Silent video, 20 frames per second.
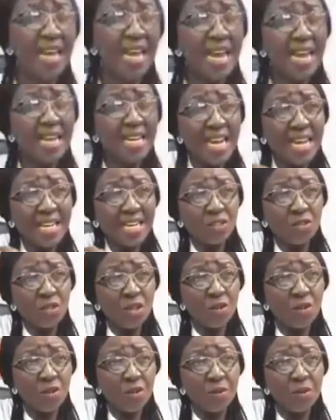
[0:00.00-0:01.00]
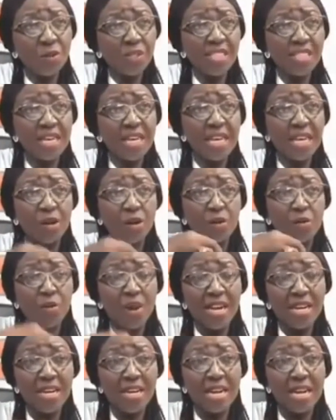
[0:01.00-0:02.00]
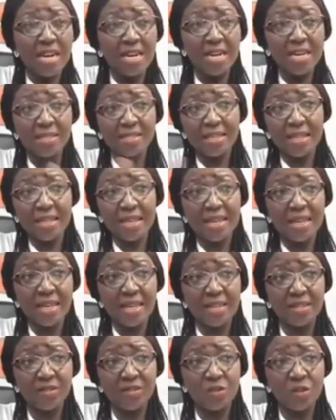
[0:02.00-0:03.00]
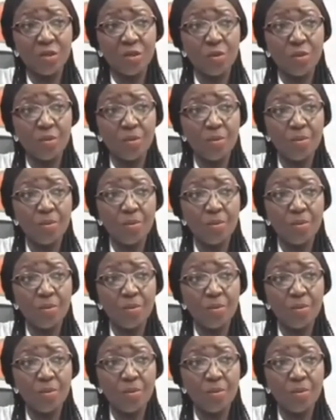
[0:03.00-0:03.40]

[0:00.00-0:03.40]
e da keto na odu ko se ye ono ani dan na se e ye ni story